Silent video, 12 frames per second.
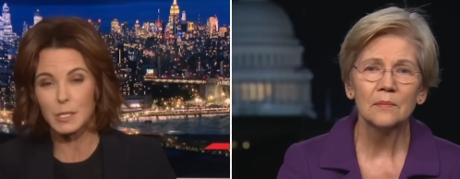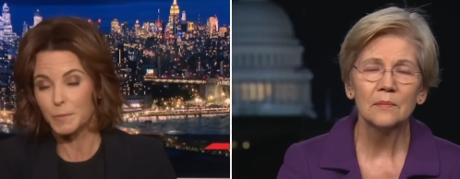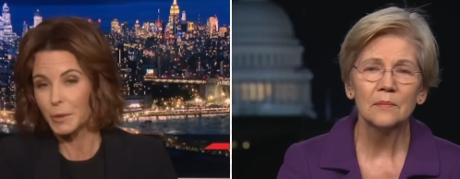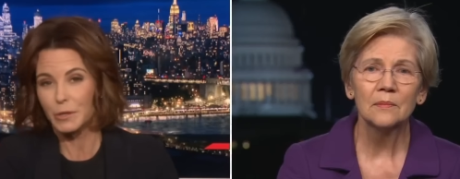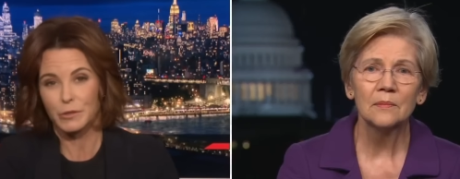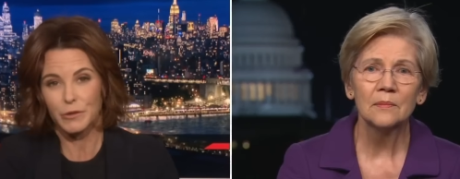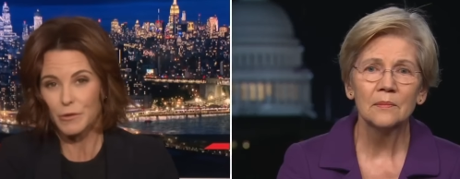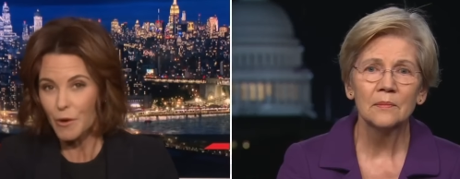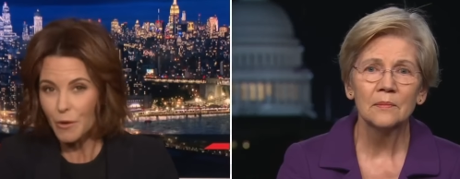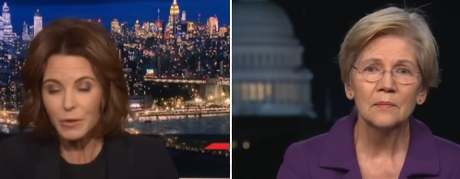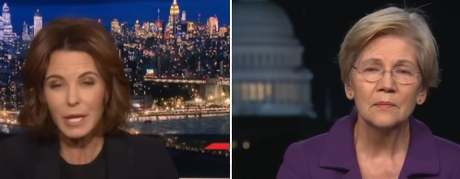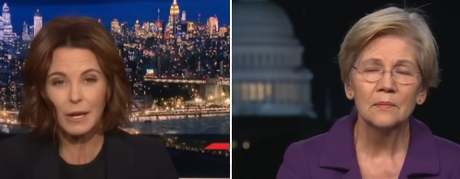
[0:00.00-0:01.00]
Speaker 1: Because you
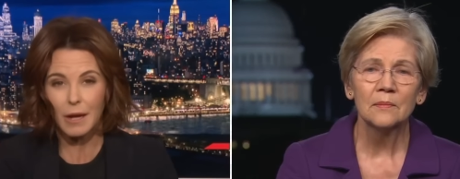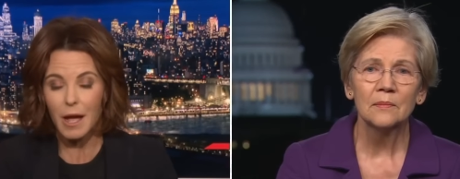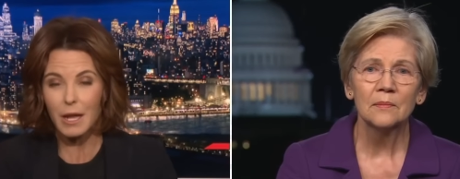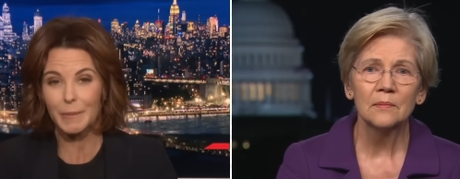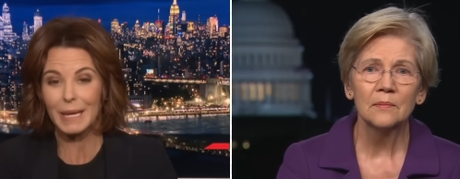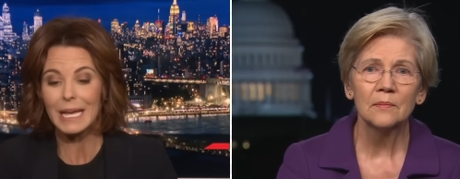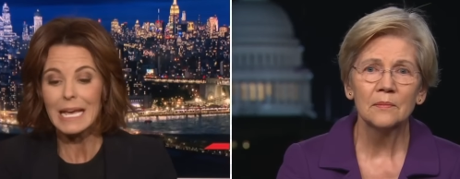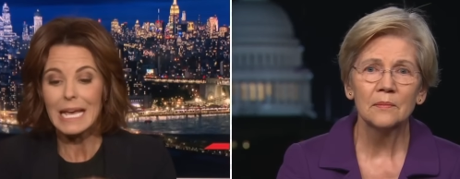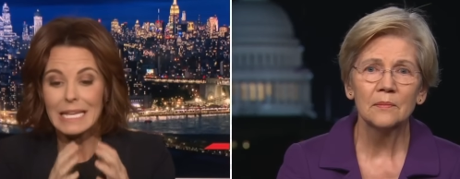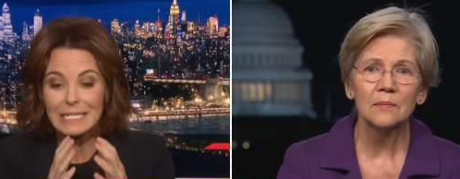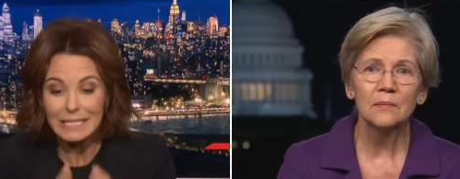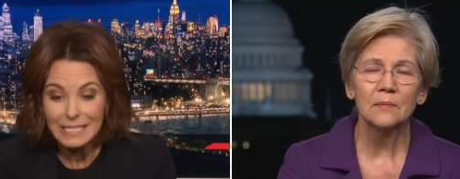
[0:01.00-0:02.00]
know the economy
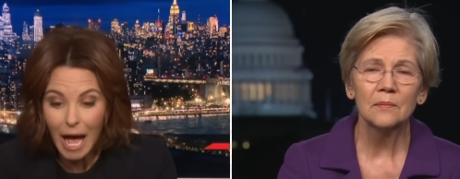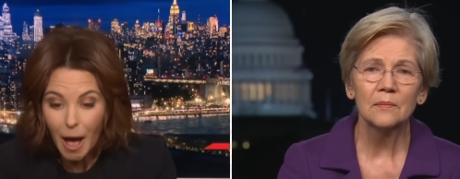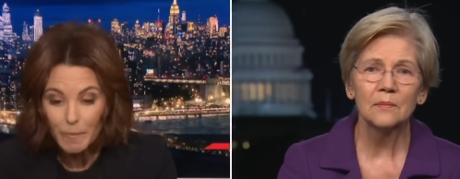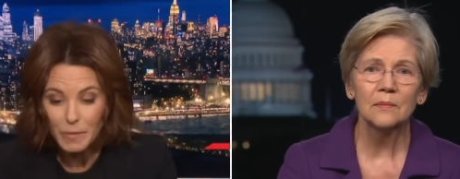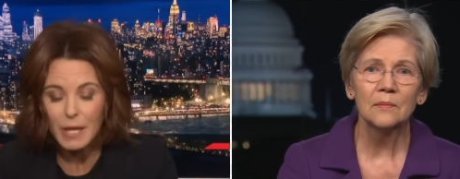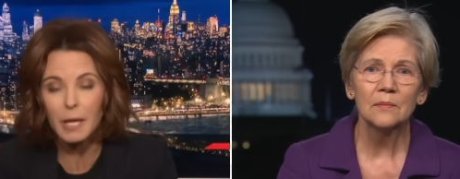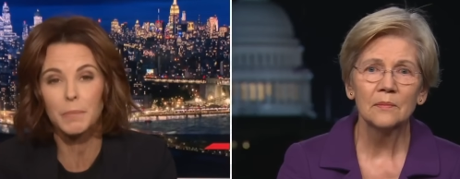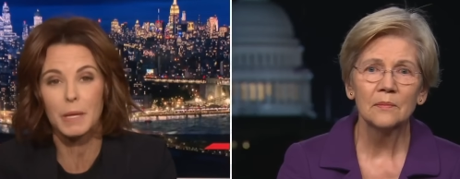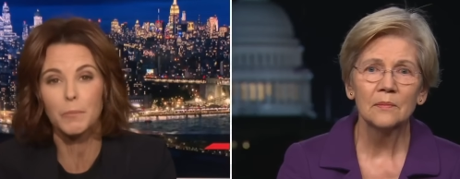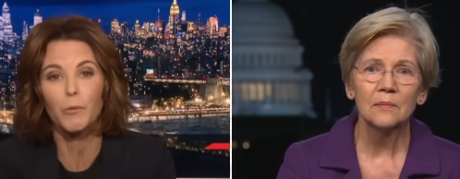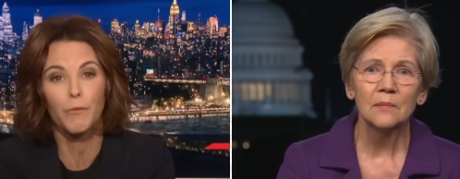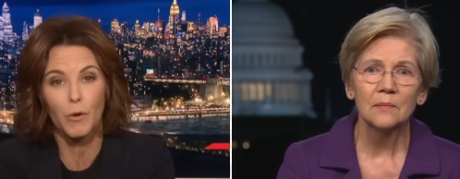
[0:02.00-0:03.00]
is a top thing
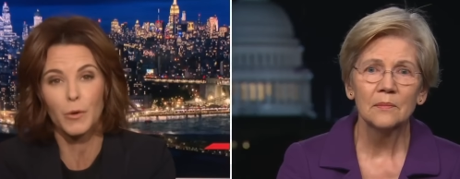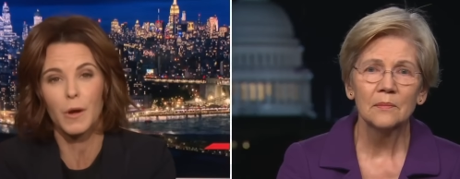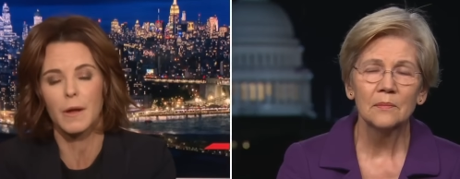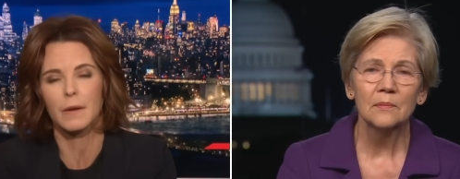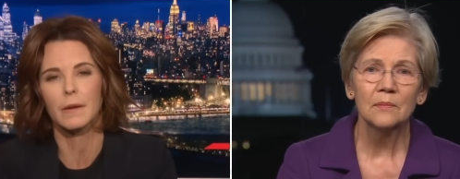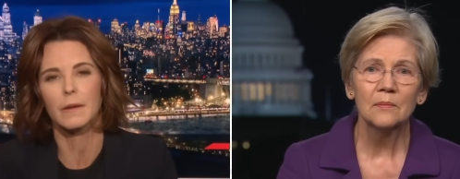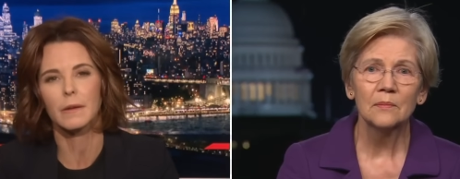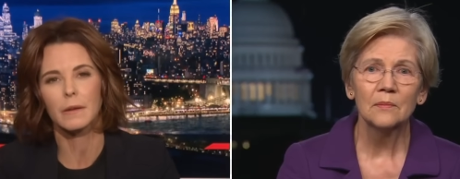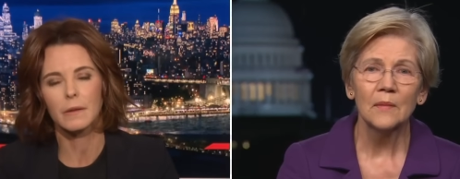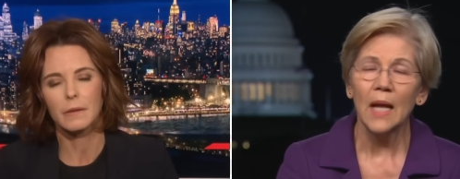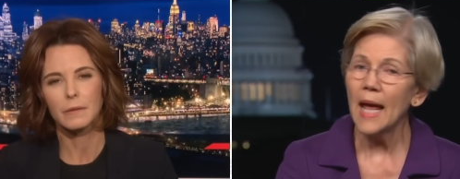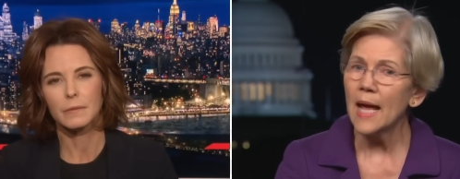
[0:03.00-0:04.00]
people vote
Speaker 2: on.
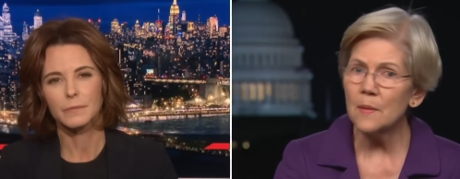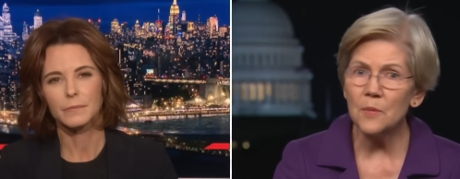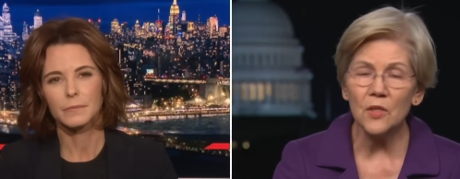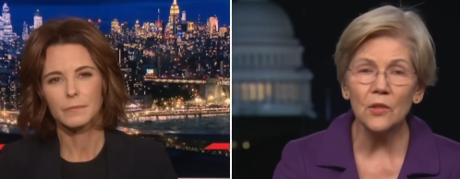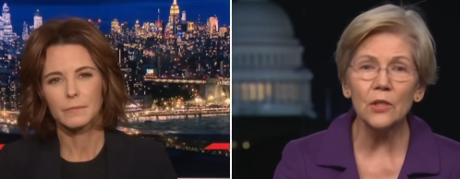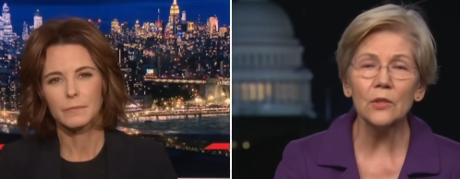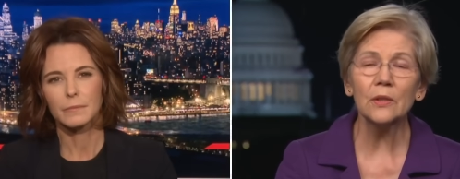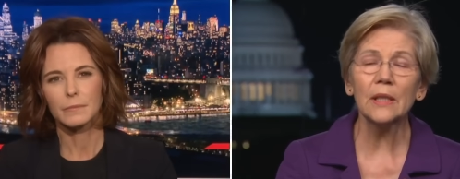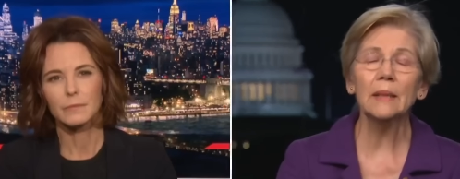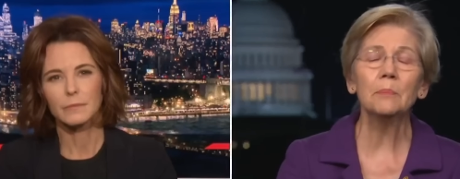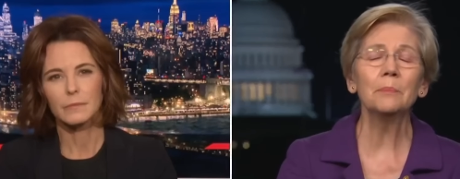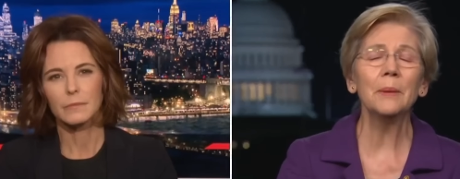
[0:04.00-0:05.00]

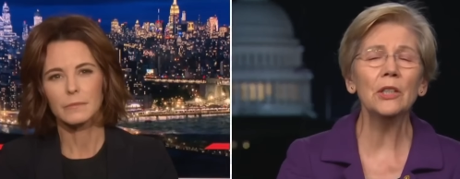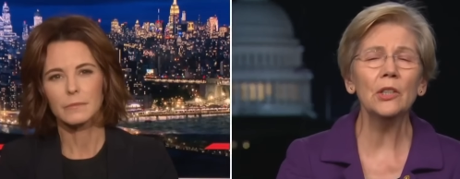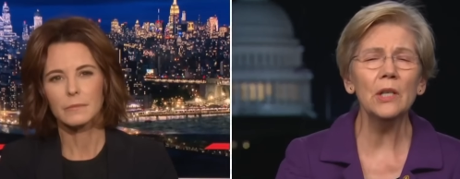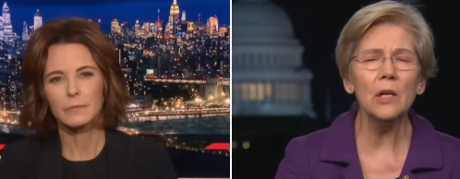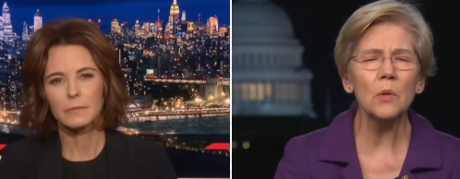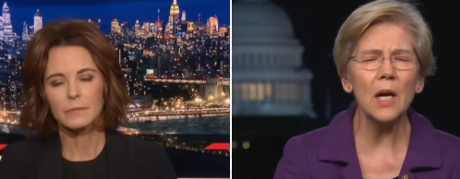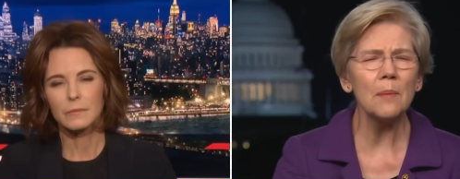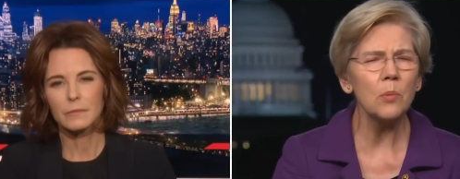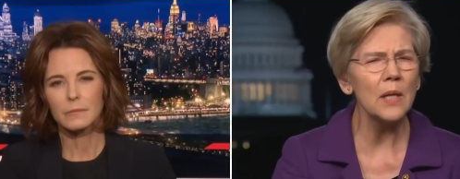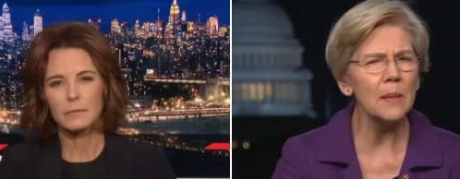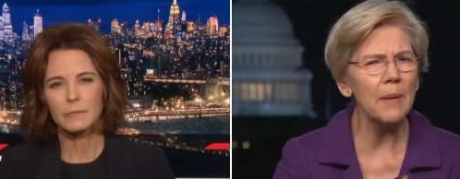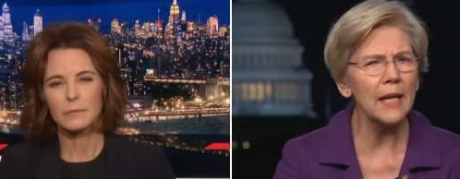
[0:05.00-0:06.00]
Absolutely. But, you know, I
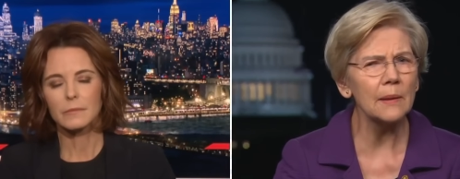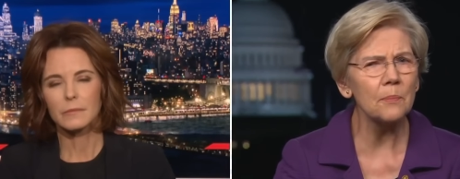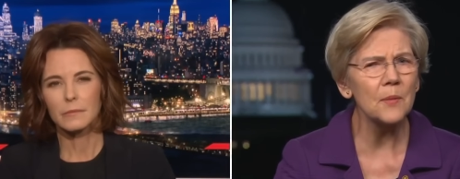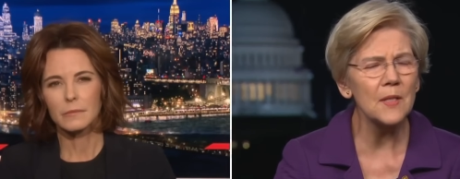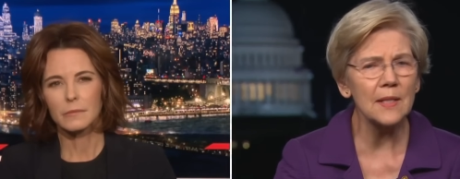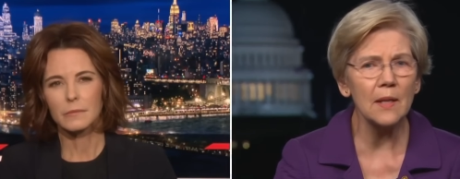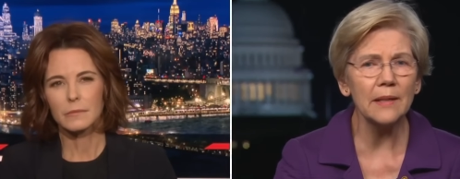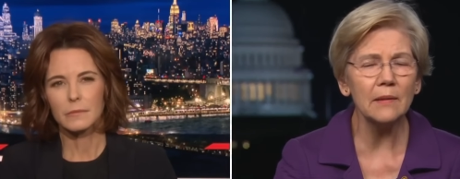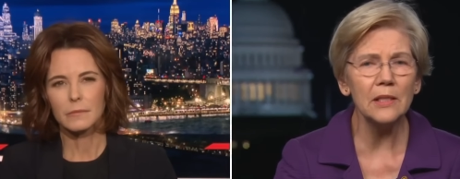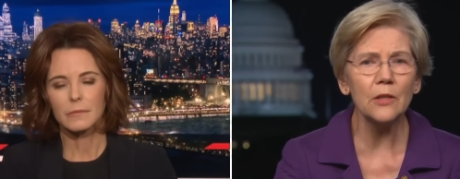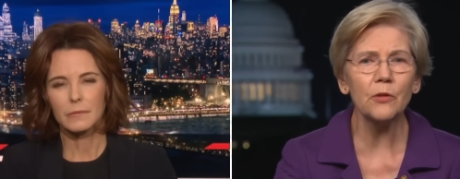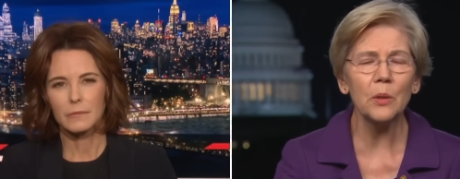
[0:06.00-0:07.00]
want to make a
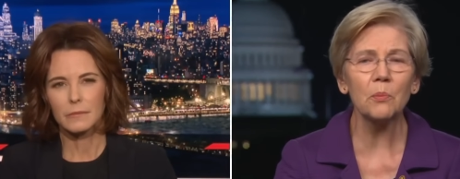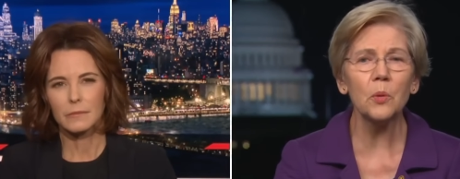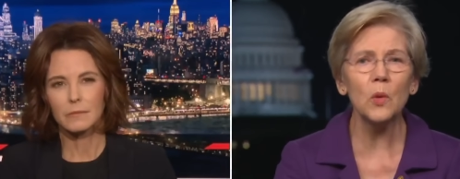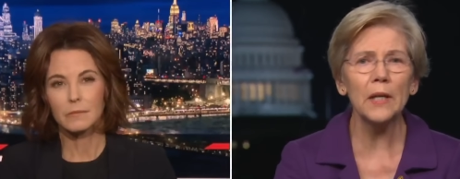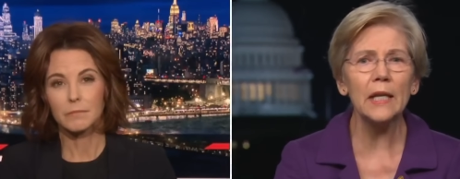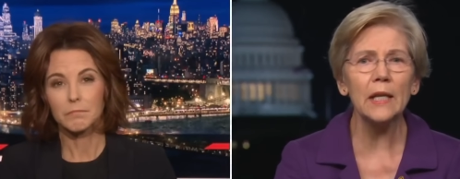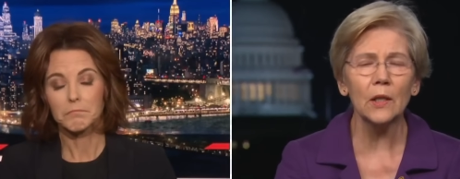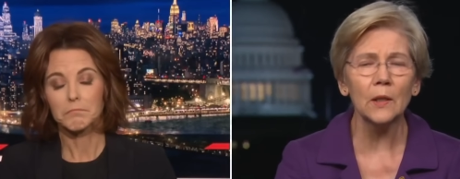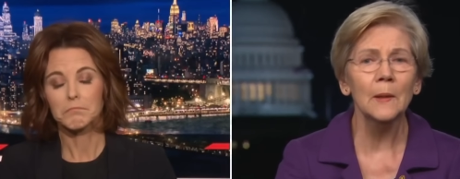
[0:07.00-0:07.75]
slightly different point here.